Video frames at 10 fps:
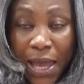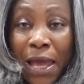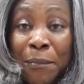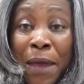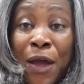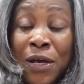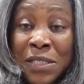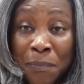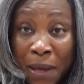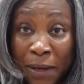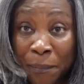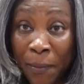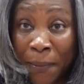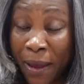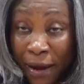And my husband,
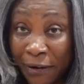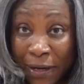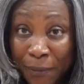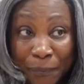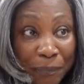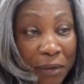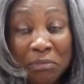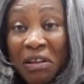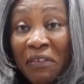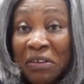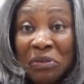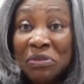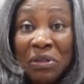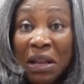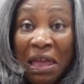Papa Harry, never
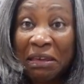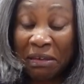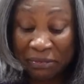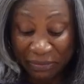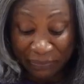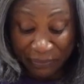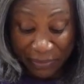used to like it.